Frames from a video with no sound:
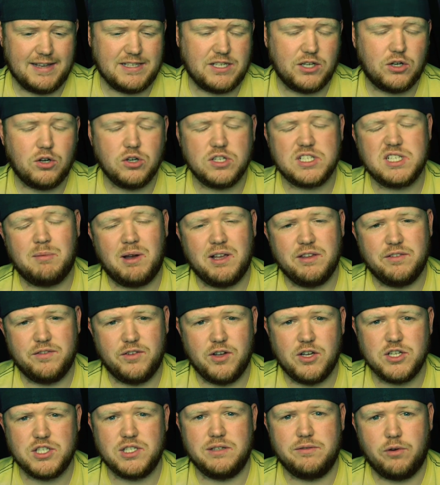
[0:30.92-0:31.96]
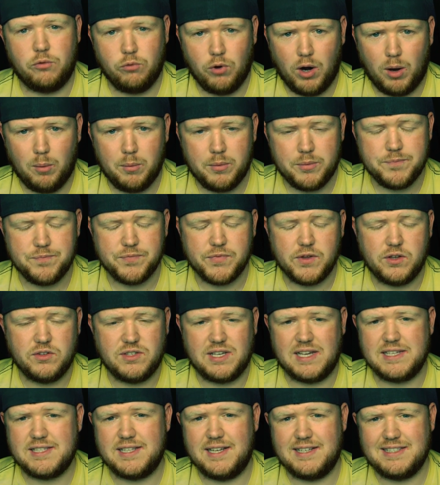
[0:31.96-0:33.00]
It's a customized version of a ROM.
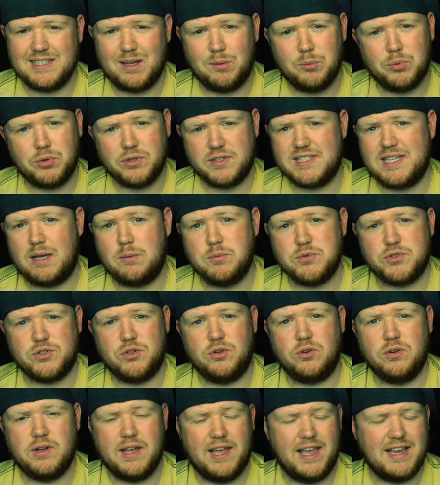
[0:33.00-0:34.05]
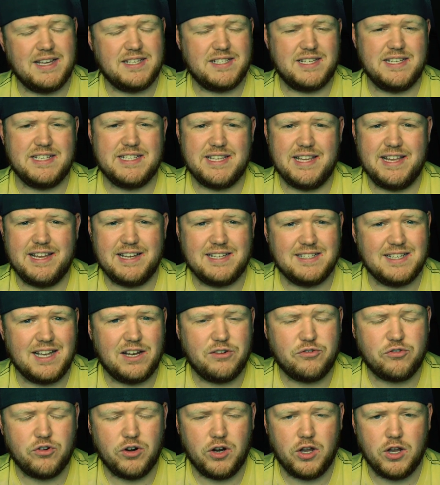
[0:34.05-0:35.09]
So as an example, Samsung, HTC,
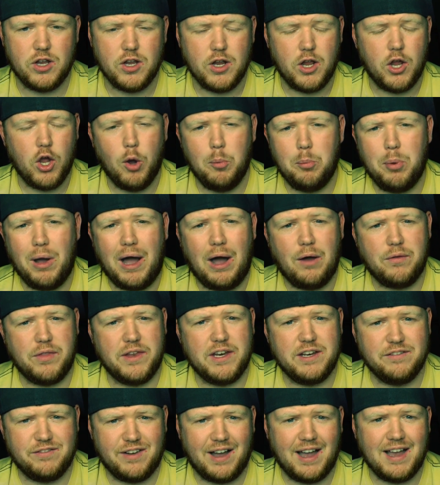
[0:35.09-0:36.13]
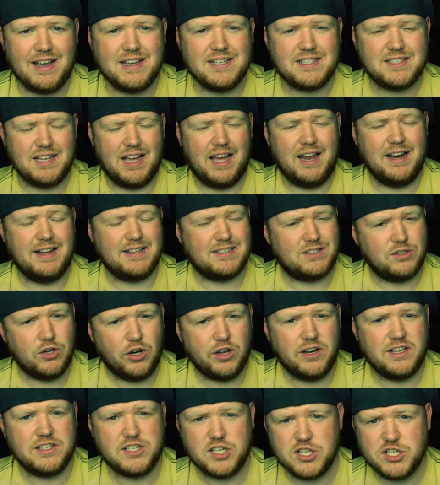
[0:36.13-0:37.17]
etc. put out the device and it's
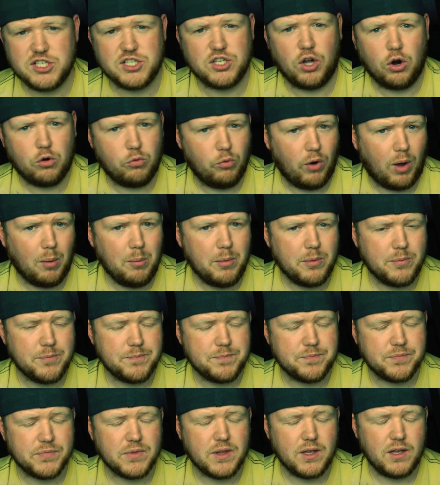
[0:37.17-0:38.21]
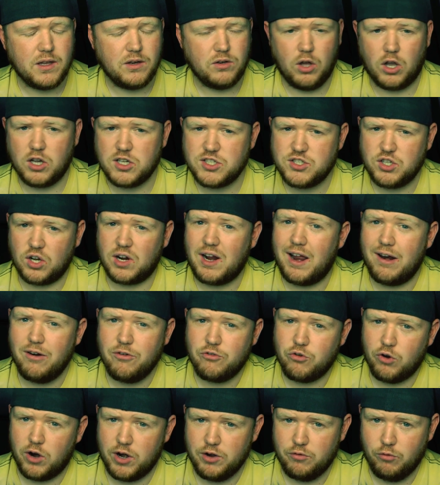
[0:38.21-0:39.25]
known as a stock ROM. Not a stock
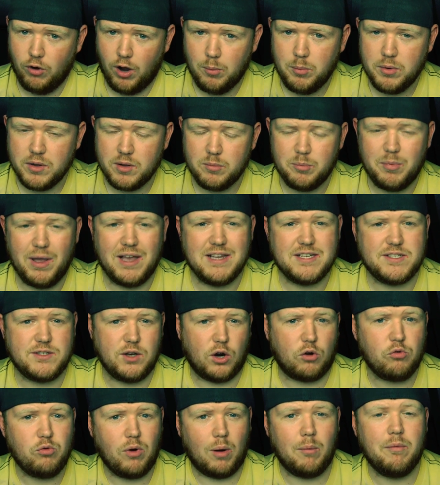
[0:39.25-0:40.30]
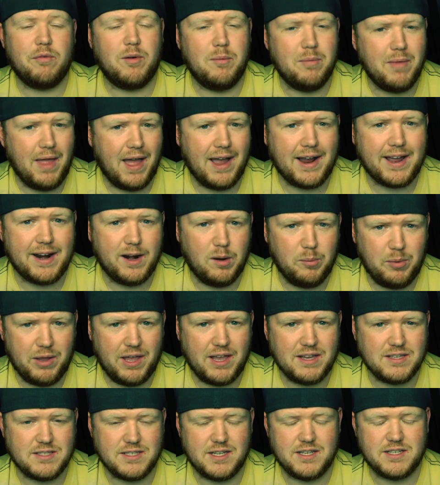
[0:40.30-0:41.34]
Android ROM, but a stock ROM from their kind of
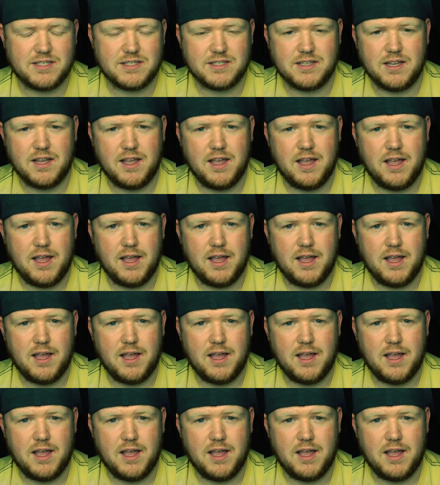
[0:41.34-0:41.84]
basis.